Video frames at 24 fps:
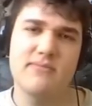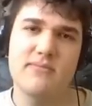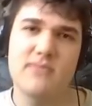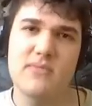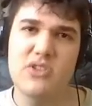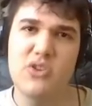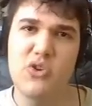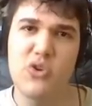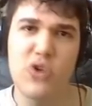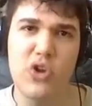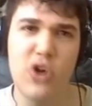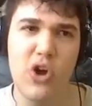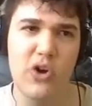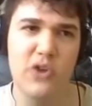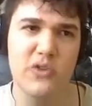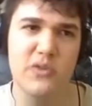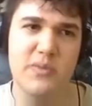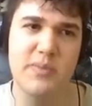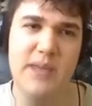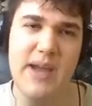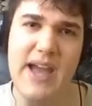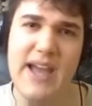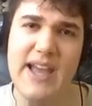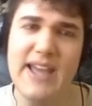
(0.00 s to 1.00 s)
your gold
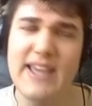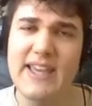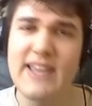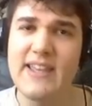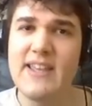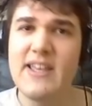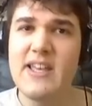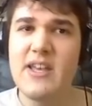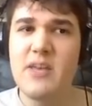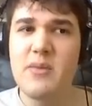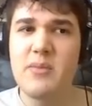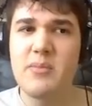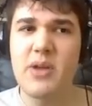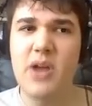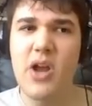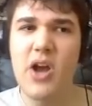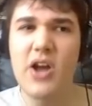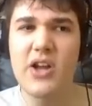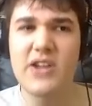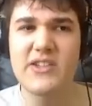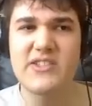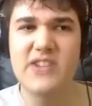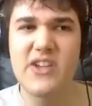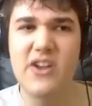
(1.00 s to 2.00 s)
back, but
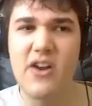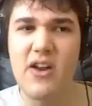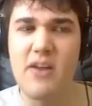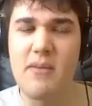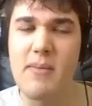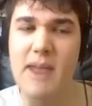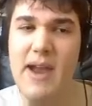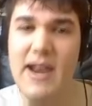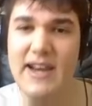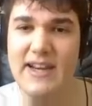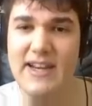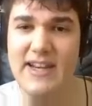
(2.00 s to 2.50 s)
odds are it might